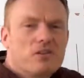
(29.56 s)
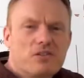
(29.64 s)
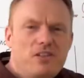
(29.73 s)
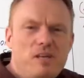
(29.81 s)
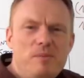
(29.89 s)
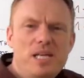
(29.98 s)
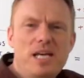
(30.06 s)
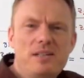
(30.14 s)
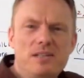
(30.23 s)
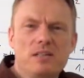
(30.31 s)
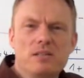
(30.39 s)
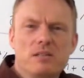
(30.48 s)

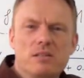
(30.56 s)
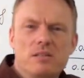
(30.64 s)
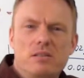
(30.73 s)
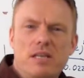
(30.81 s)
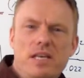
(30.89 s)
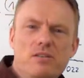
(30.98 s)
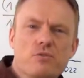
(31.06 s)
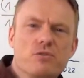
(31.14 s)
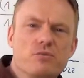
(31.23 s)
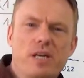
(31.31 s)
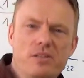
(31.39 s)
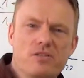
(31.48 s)
semi-annual
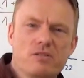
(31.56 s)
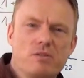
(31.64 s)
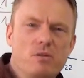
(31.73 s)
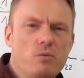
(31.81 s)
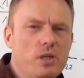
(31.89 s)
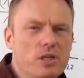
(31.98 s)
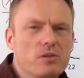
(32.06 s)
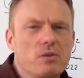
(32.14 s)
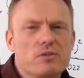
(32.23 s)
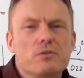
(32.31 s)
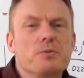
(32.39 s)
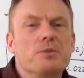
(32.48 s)
interest rates. We could
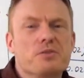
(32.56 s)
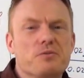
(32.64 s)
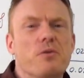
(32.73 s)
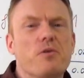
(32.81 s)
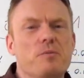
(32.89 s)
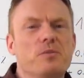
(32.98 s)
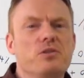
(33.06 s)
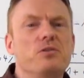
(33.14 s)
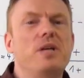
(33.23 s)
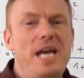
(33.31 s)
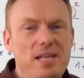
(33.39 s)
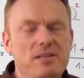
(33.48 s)
also transfer them
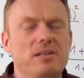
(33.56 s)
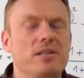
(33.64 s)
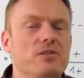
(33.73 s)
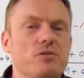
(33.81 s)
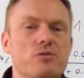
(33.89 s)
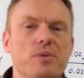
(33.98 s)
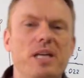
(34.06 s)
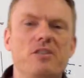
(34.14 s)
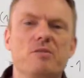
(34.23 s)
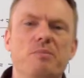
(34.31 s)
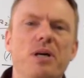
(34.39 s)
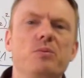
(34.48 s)
to annual interest
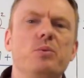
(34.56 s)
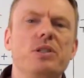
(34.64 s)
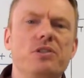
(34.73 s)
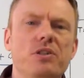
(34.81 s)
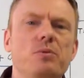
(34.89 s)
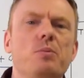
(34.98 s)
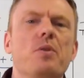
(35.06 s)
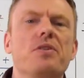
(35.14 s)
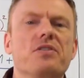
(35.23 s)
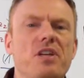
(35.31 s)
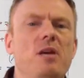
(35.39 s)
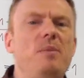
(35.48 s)
rates, but we do it with
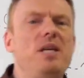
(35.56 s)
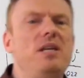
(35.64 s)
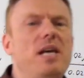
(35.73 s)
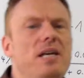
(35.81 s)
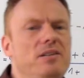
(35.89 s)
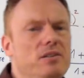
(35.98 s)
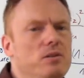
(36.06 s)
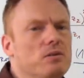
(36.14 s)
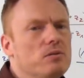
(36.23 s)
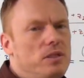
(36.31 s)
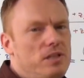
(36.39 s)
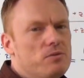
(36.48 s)

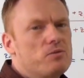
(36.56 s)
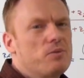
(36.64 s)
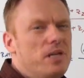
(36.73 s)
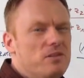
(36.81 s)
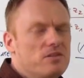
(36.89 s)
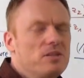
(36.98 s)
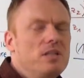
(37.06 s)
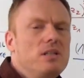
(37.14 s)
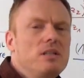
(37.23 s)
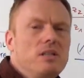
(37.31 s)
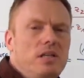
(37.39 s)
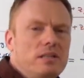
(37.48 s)
semi-annual interest rates.
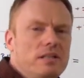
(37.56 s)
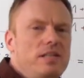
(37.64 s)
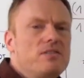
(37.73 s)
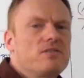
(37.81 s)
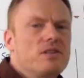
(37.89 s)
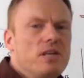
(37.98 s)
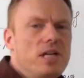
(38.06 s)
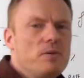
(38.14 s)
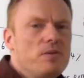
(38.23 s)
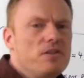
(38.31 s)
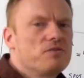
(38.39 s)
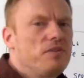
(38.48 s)
At least here
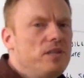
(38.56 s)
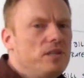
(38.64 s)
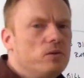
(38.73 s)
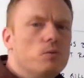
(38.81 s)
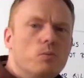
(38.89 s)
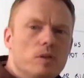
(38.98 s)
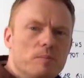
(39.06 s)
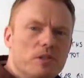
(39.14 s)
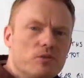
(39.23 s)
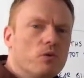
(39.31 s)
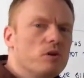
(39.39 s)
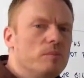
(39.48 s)
in this video, we'll be
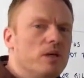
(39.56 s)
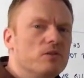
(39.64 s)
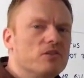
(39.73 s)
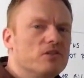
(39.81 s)
talking about